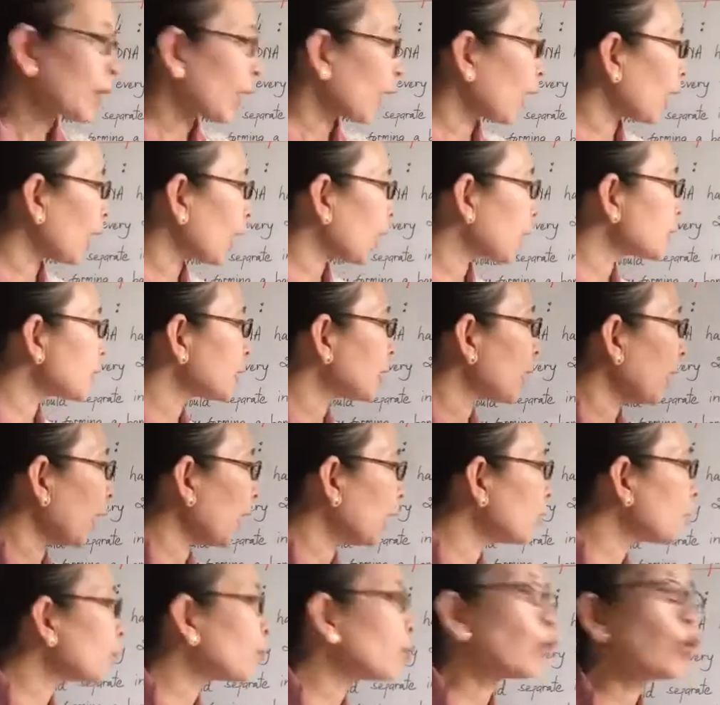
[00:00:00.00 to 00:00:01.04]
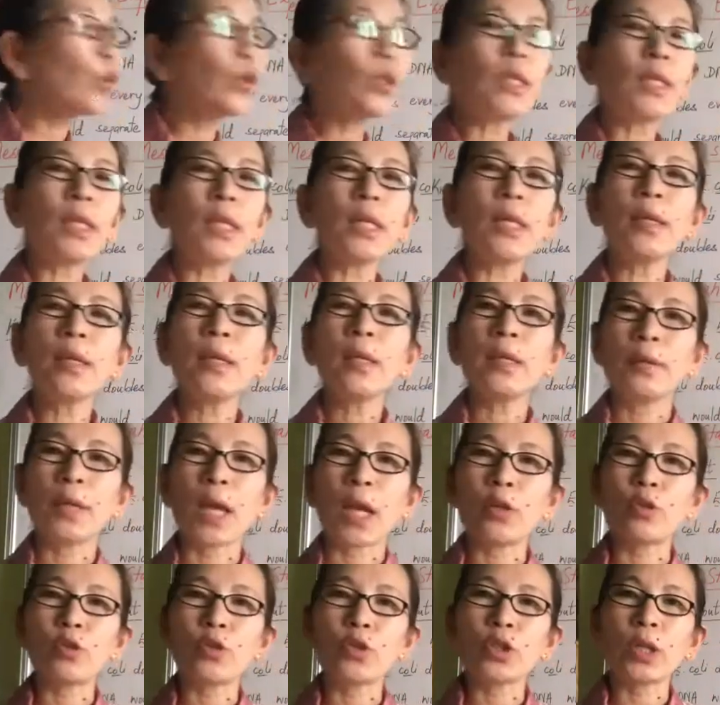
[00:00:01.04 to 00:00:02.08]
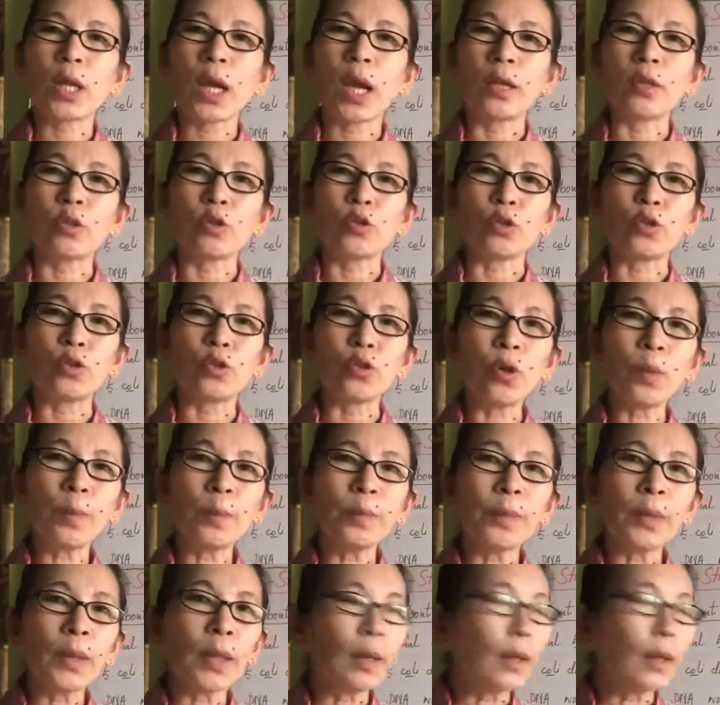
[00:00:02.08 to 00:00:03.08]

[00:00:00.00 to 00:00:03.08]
has N14 nitrogen isotope,